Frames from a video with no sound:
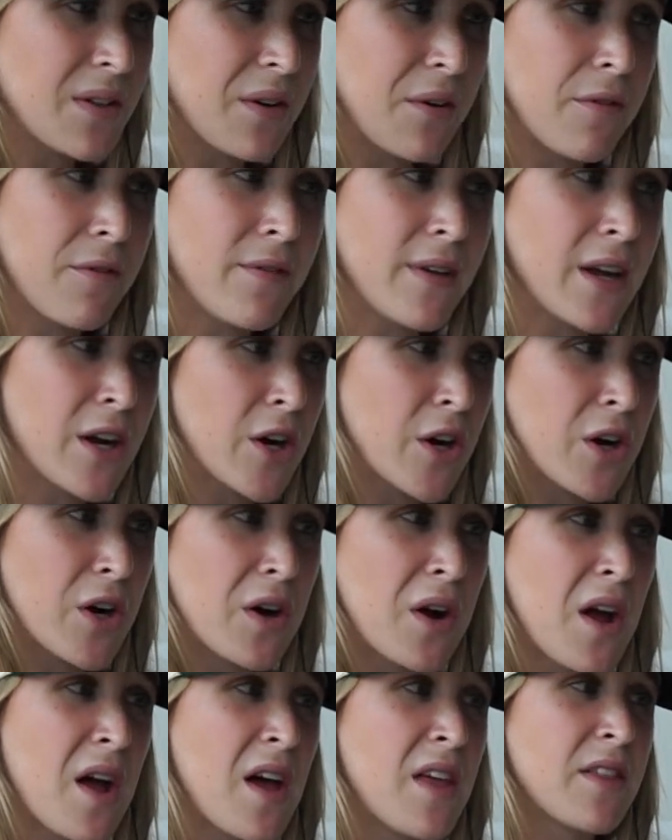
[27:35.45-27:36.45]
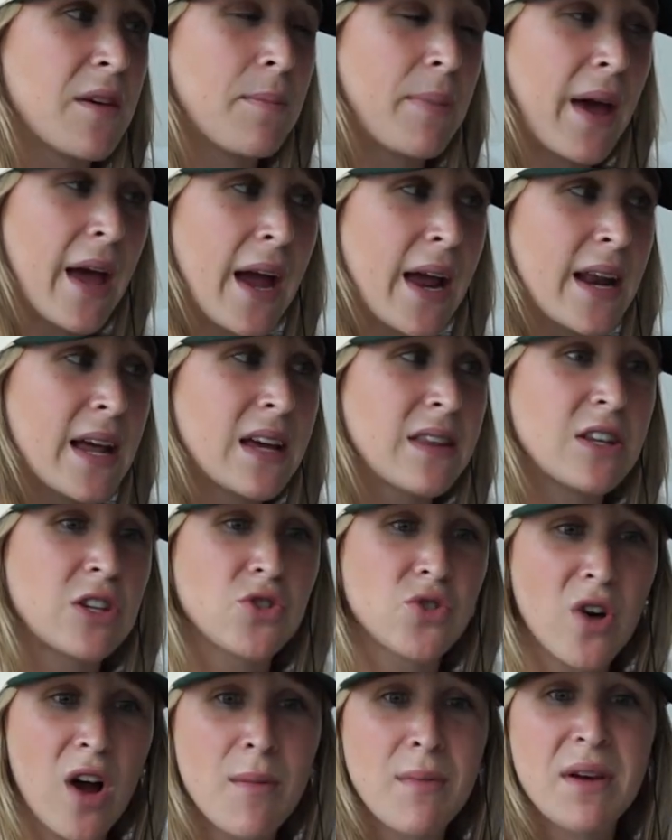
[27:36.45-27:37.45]
The fear, the panic,
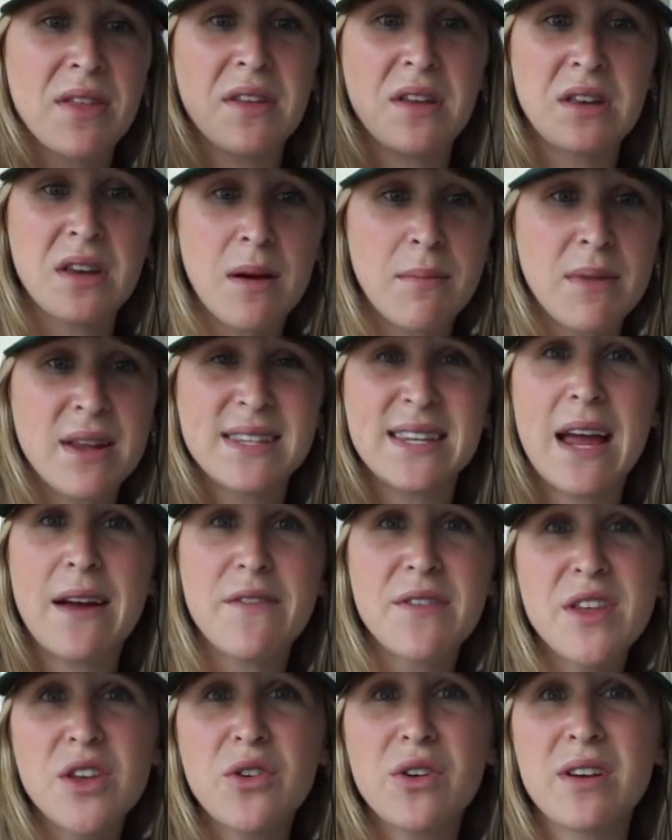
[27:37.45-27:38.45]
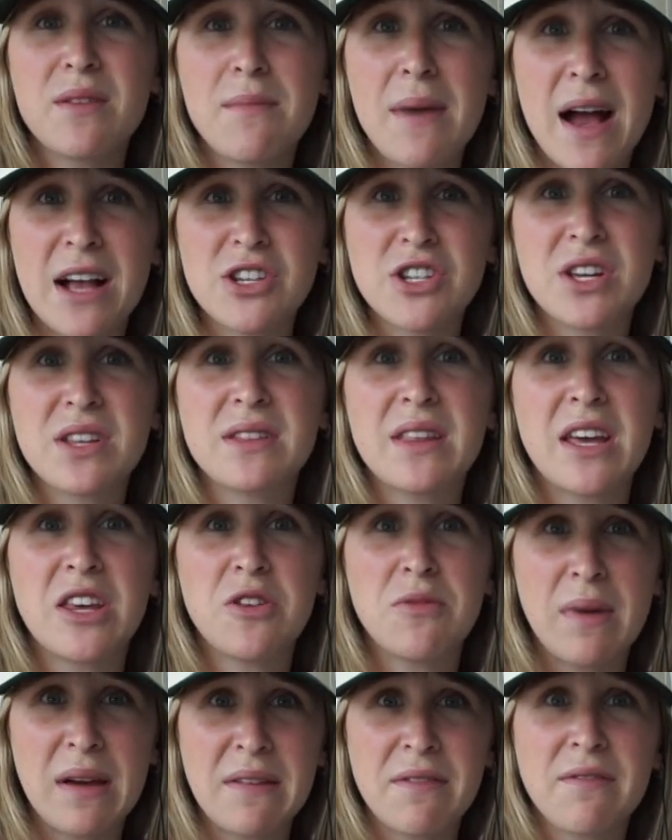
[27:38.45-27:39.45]
the trauma, the numbness, everything you could imagine
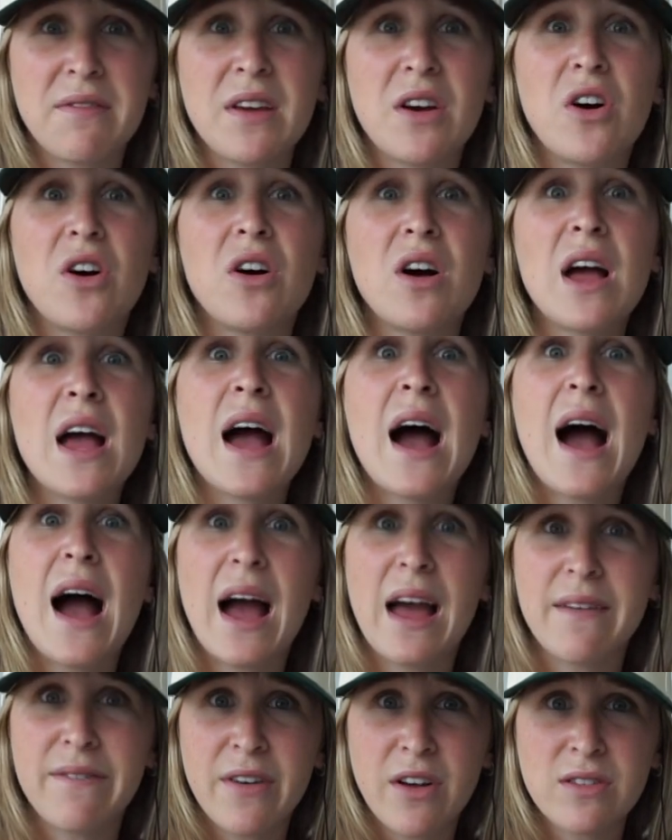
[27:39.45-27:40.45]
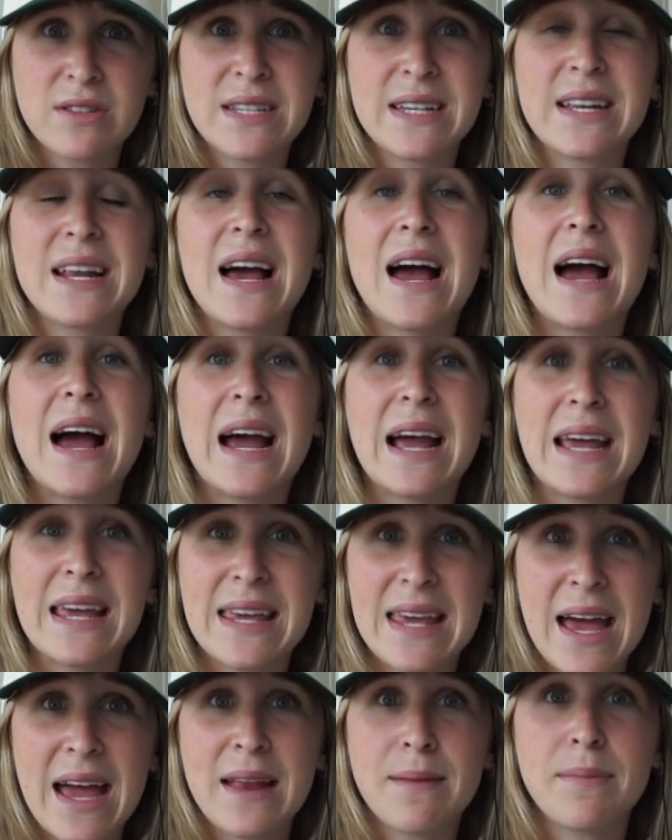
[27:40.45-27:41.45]
that you might feel, I felt it
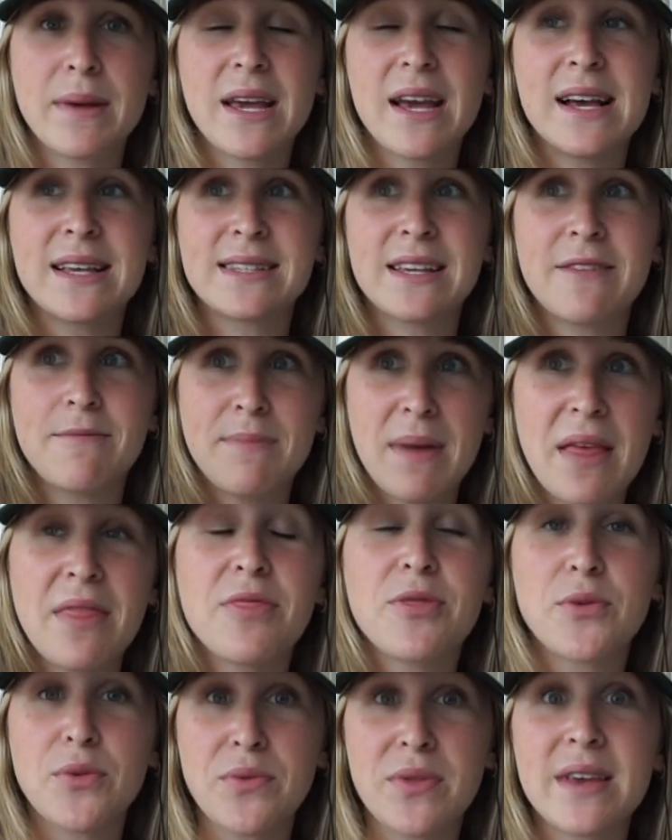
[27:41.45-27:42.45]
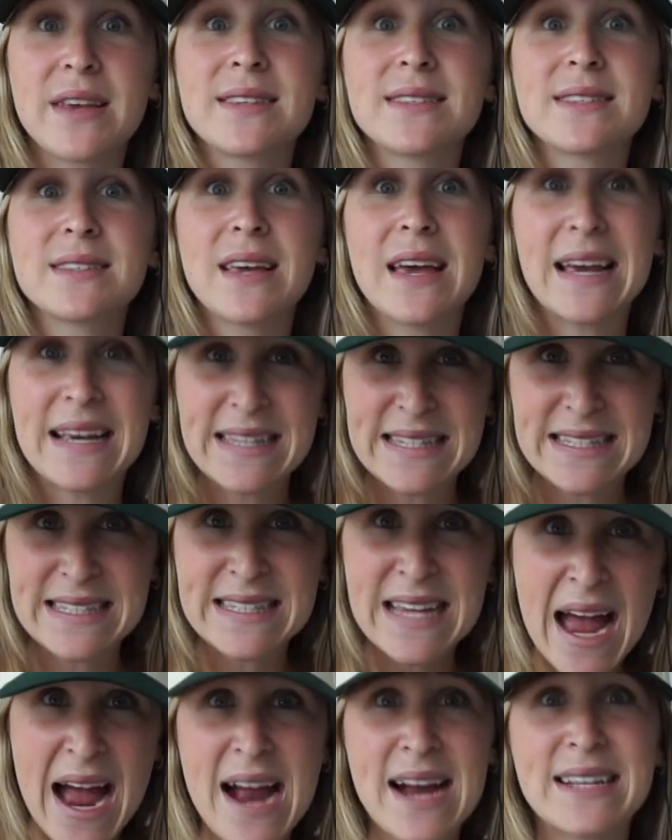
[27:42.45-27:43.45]
again because I've been through this
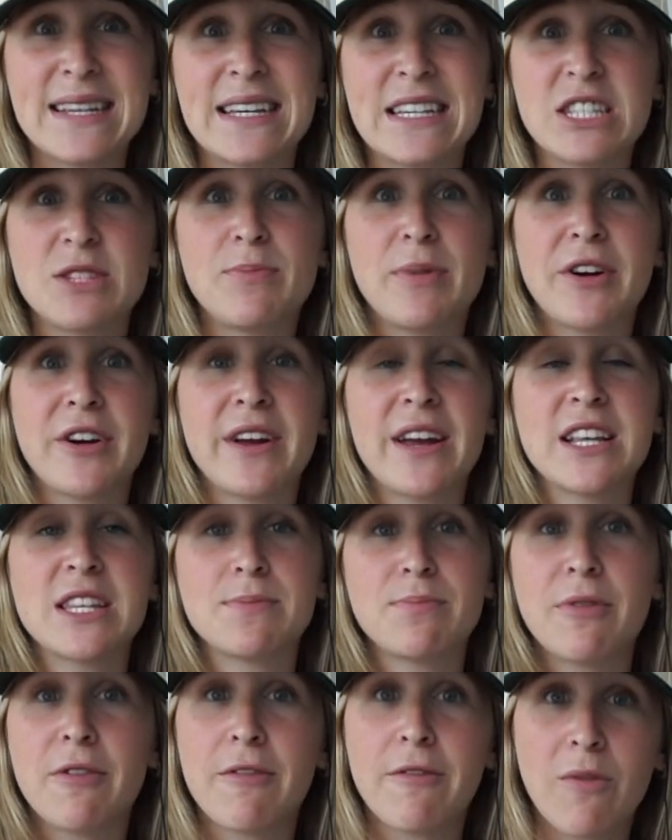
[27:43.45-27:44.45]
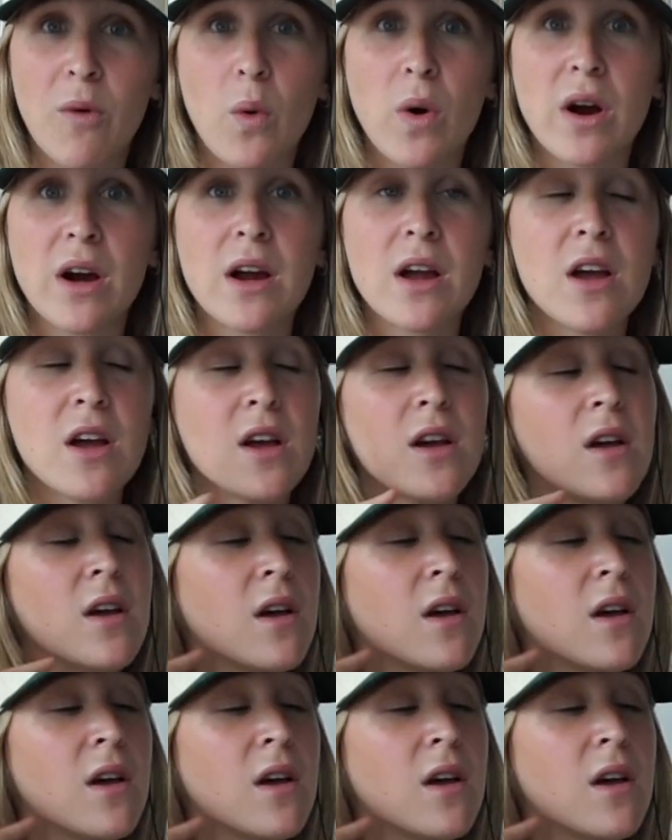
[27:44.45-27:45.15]
exact experience before.